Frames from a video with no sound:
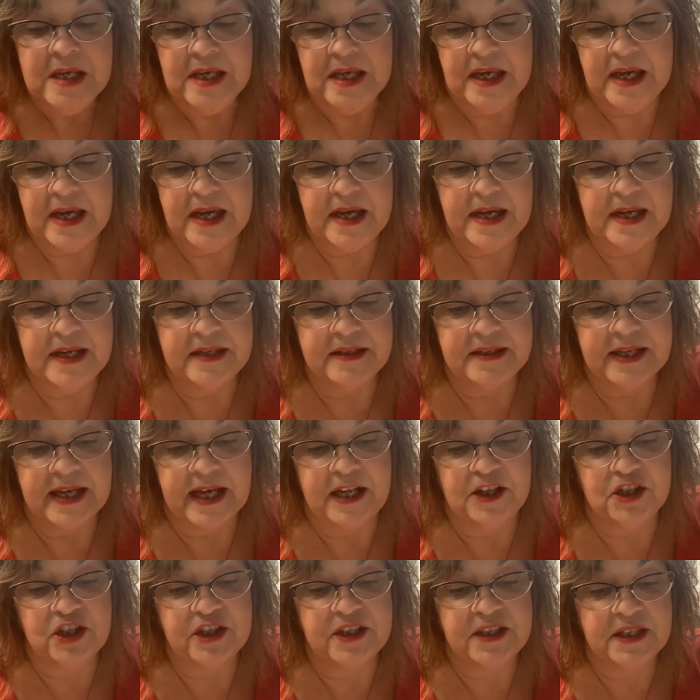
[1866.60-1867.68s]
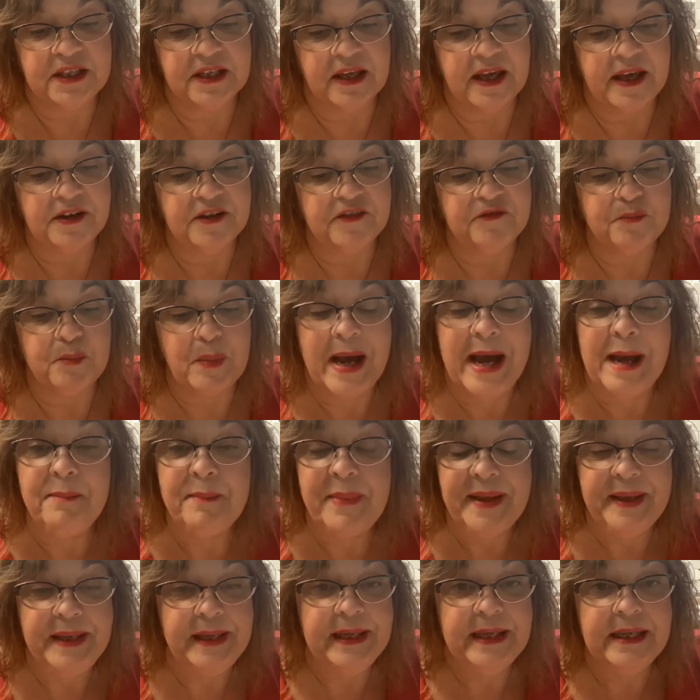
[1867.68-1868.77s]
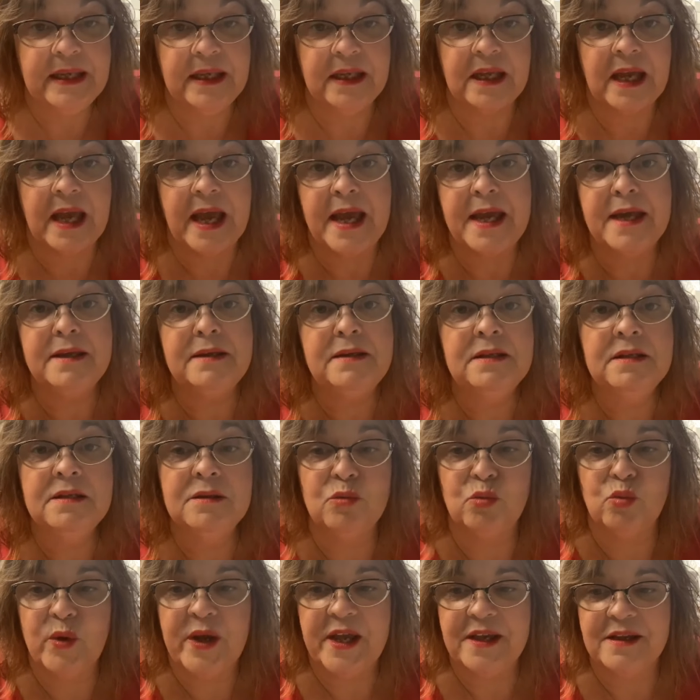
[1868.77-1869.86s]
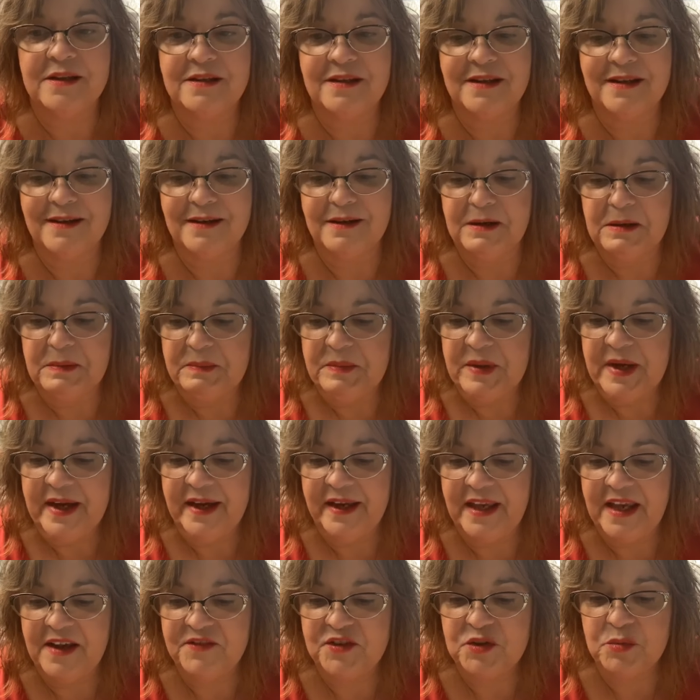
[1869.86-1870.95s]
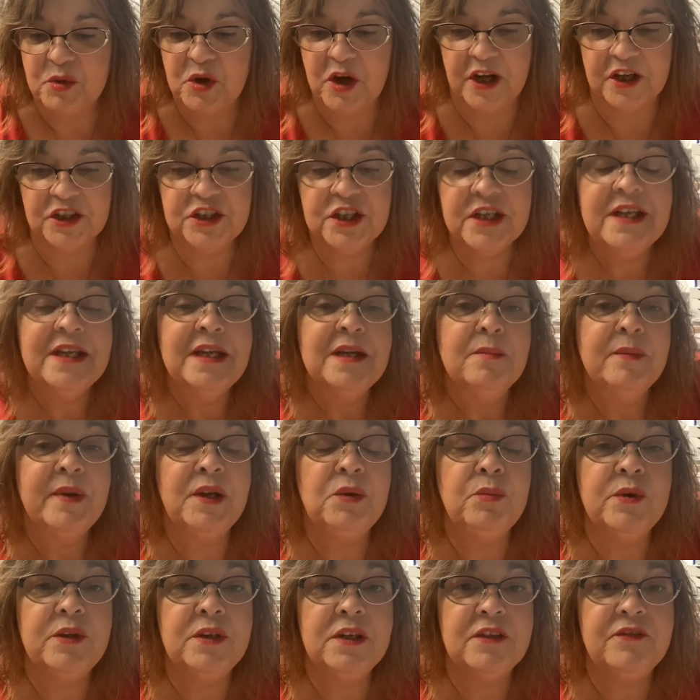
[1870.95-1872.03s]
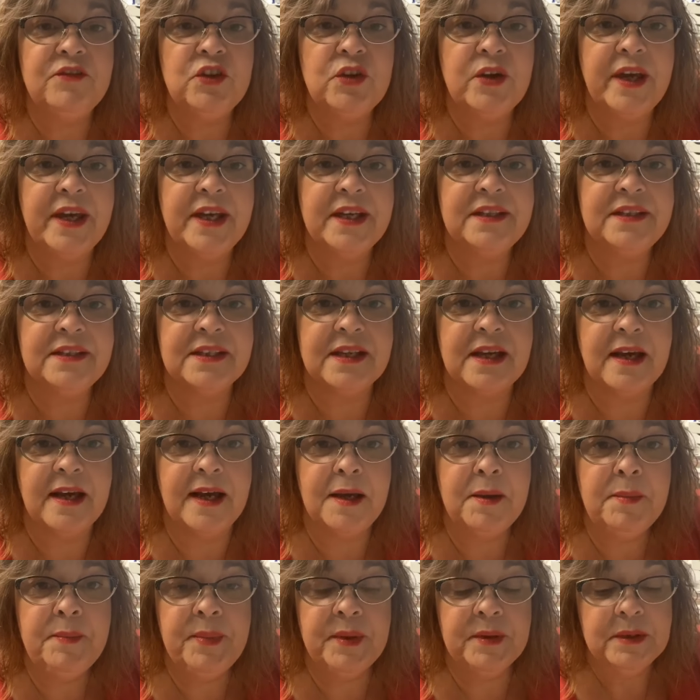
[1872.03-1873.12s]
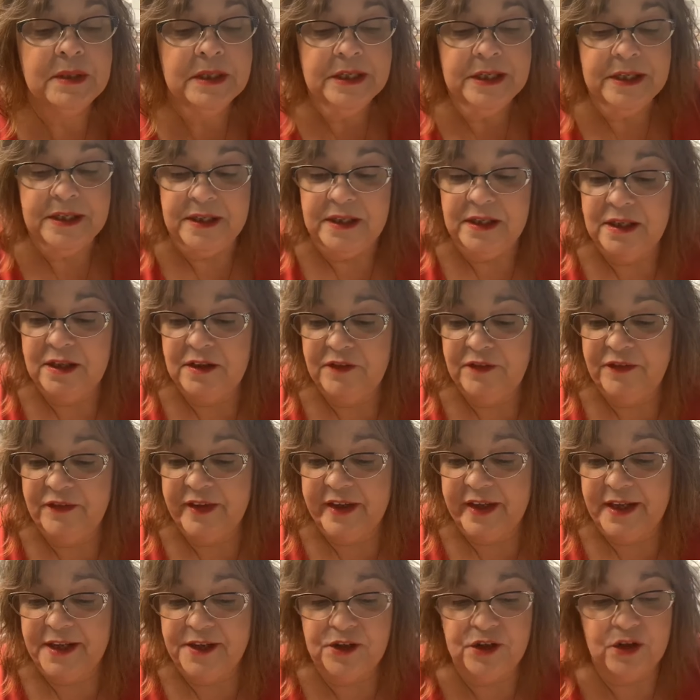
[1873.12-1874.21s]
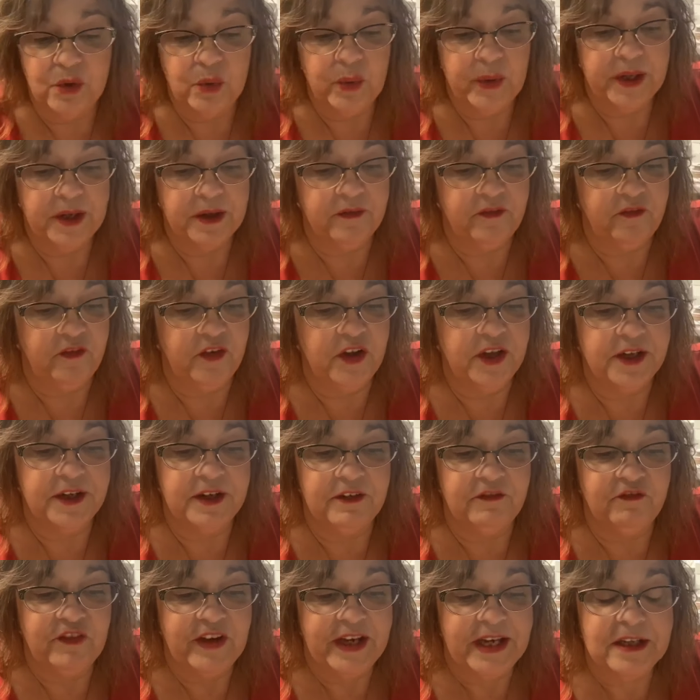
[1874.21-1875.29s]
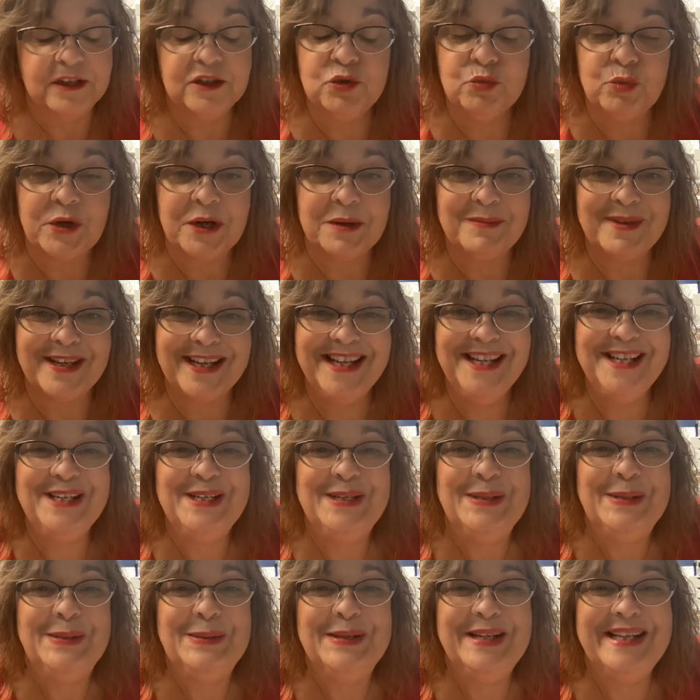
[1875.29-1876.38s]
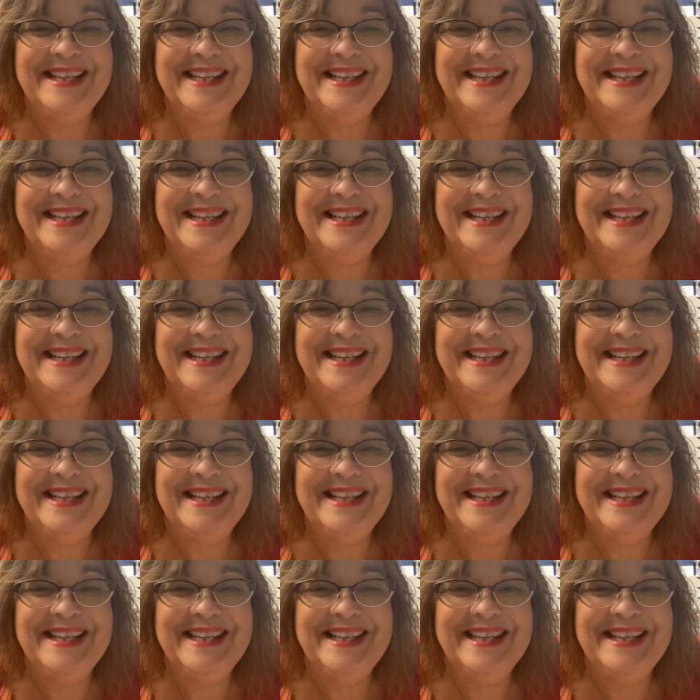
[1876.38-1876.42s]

and I'll just kind of pop on when I have some cards, but I will give you a heads up if I know in advance when I'm going to do